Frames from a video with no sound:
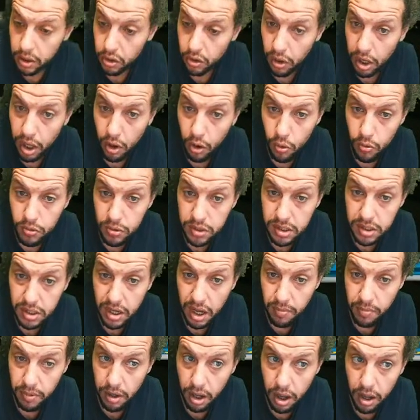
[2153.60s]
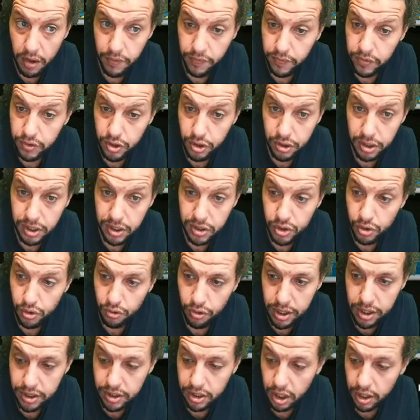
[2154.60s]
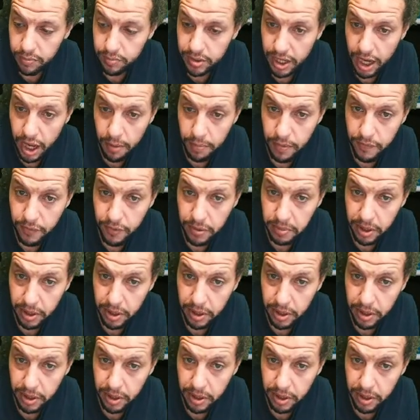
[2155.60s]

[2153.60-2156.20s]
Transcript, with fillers: You know, I always come live during Ceroli time to help